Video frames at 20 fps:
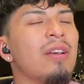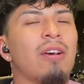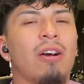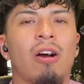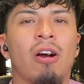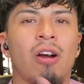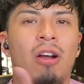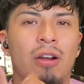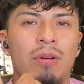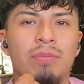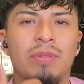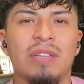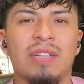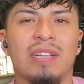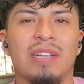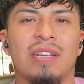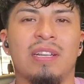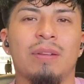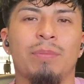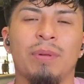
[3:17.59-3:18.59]
arms and
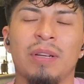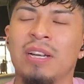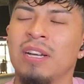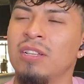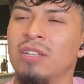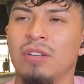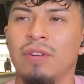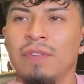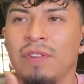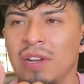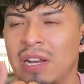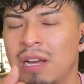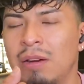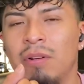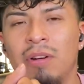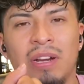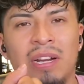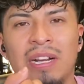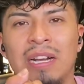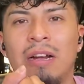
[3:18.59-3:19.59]
then because you feel like
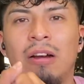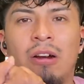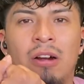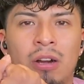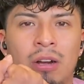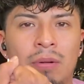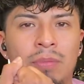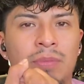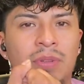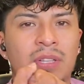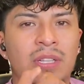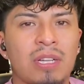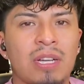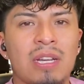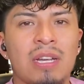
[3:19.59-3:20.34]
working out arms.